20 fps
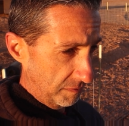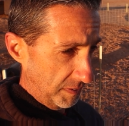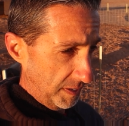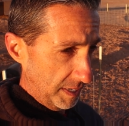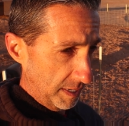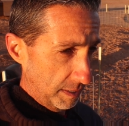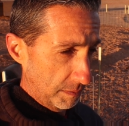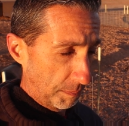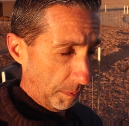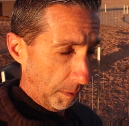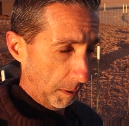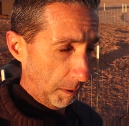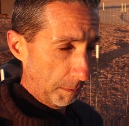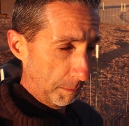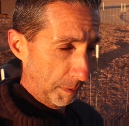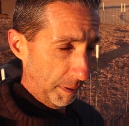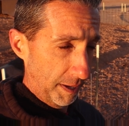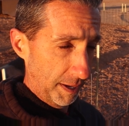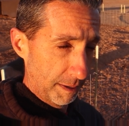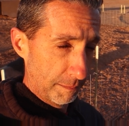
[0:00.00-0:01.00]
feed per
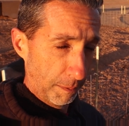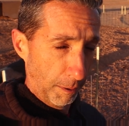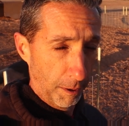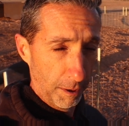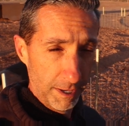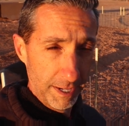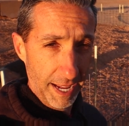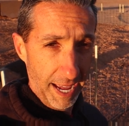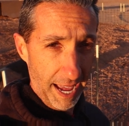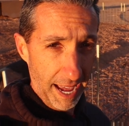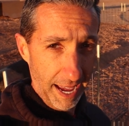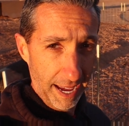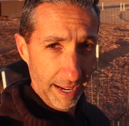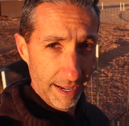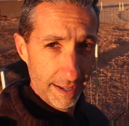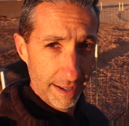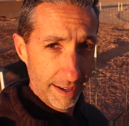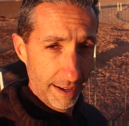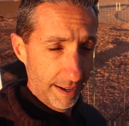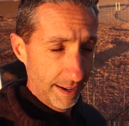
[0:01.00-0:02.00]
pig per
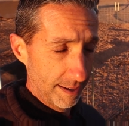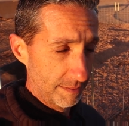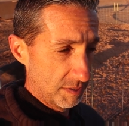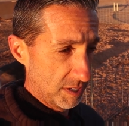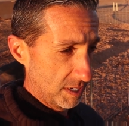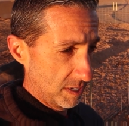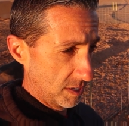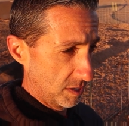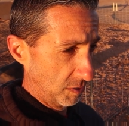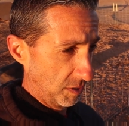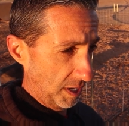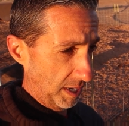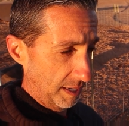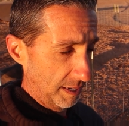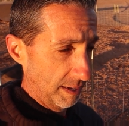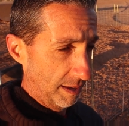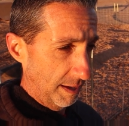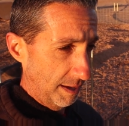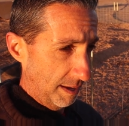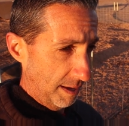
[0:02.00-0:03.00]
day, to still
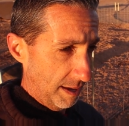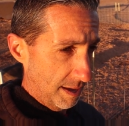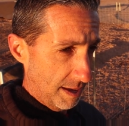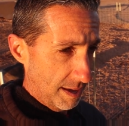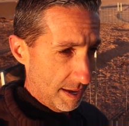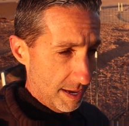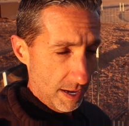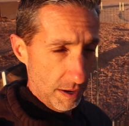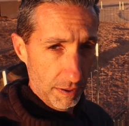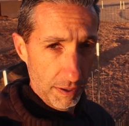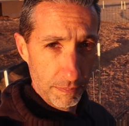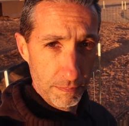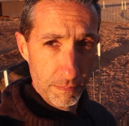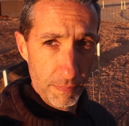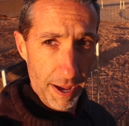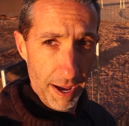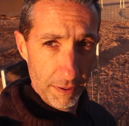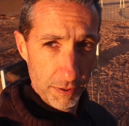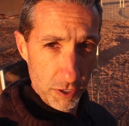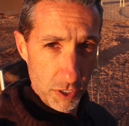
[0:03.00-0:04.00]
get, you know, a
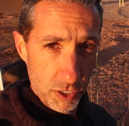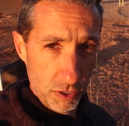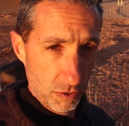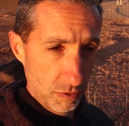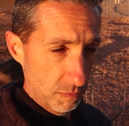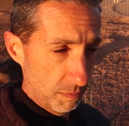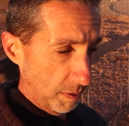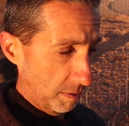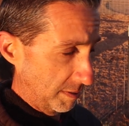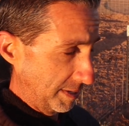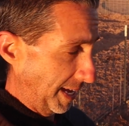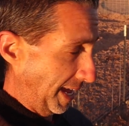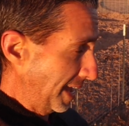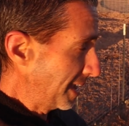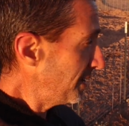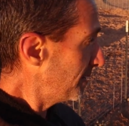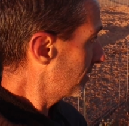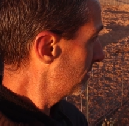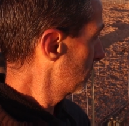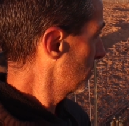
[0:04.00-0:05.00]
pound or two per
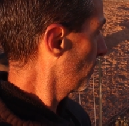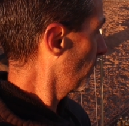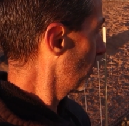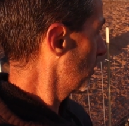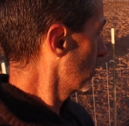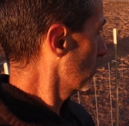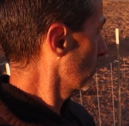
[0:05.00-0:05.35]
day as far